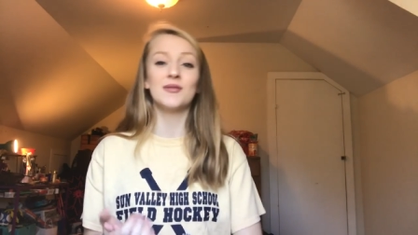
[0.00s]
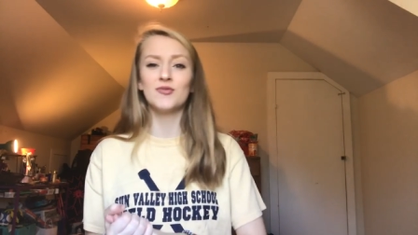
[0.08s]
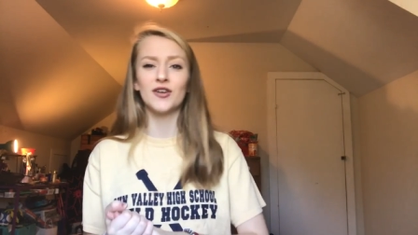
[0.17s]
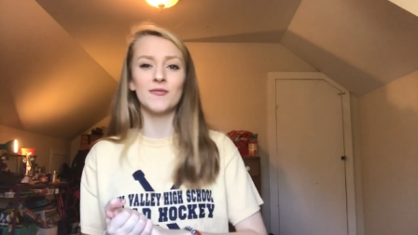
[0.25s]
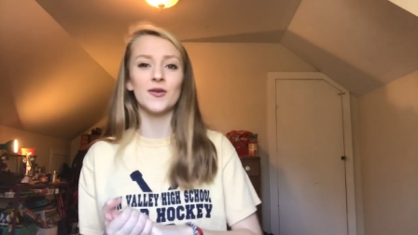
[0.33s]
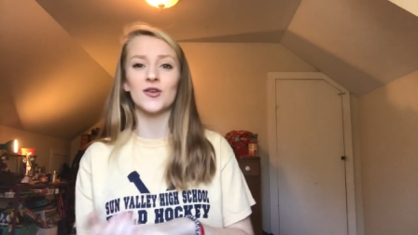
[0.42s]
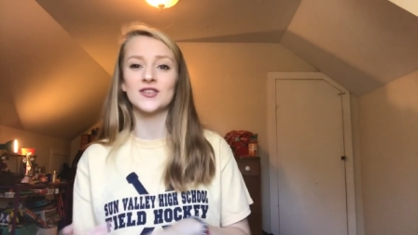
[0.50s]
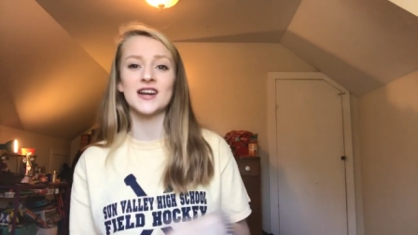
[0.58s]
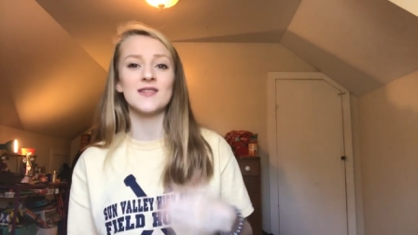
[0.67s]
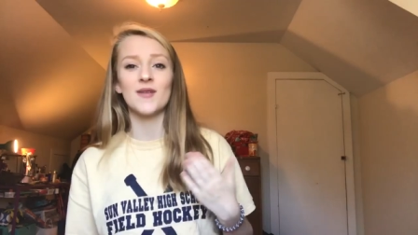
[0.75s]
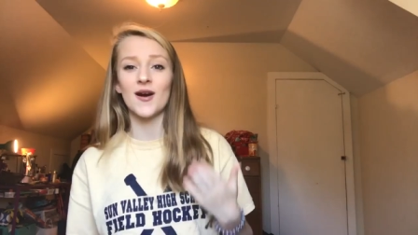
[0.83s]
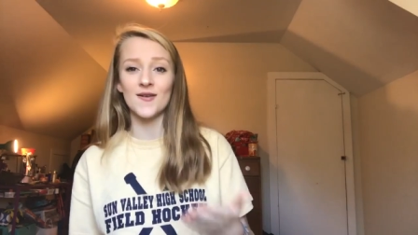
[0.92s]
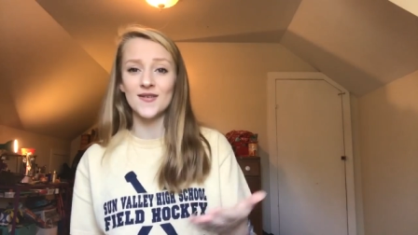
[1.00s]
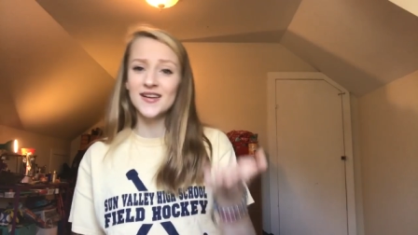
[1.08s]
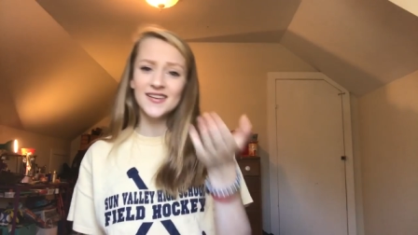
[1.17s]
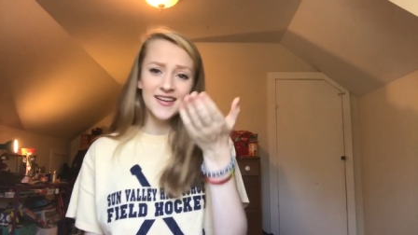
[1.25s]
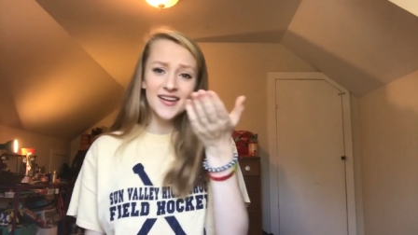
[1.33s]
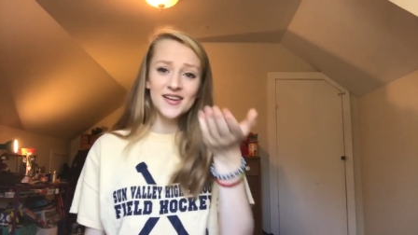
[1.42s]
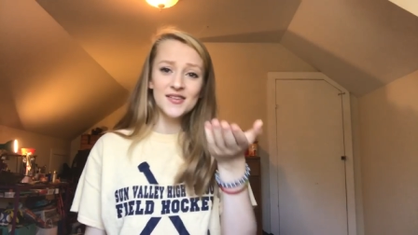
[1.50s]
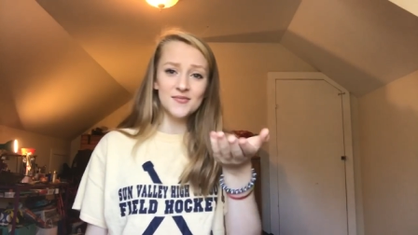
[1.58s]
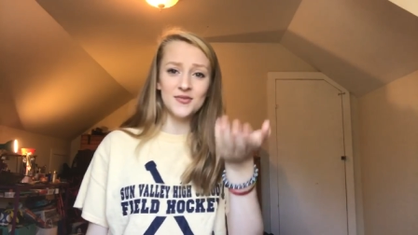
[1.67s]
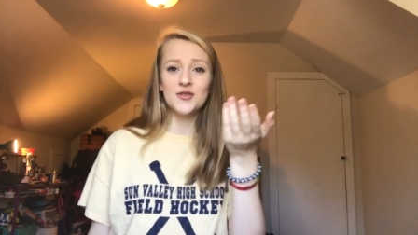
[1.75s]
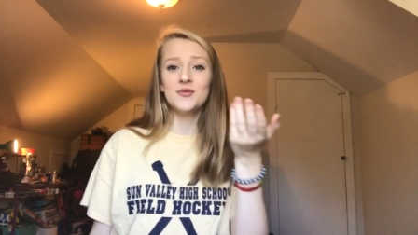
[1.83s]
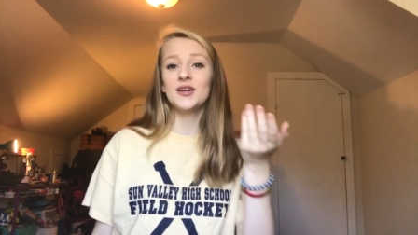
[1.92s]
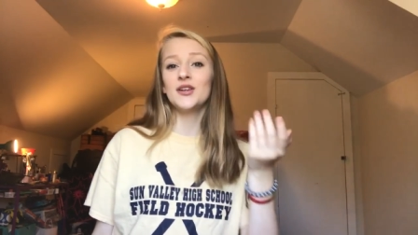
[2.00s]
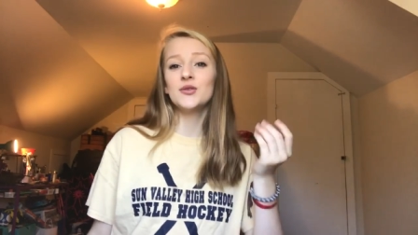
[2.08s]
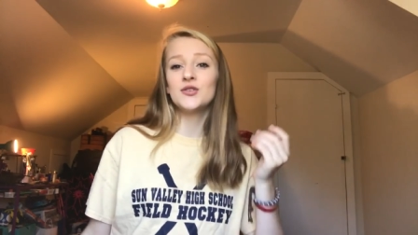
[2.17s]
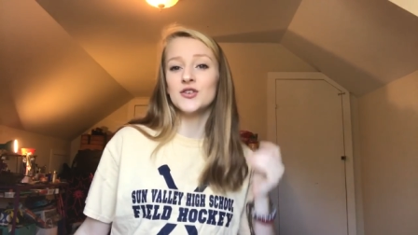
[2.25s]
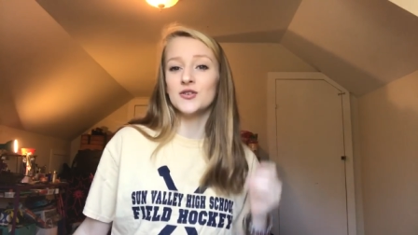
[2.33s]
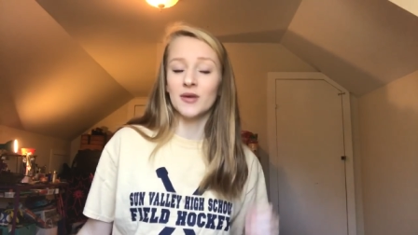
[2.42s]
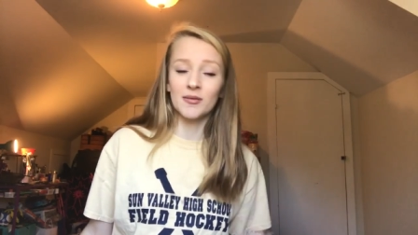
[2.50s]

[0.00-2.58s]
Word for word: People give me a hard time about doing YouTube.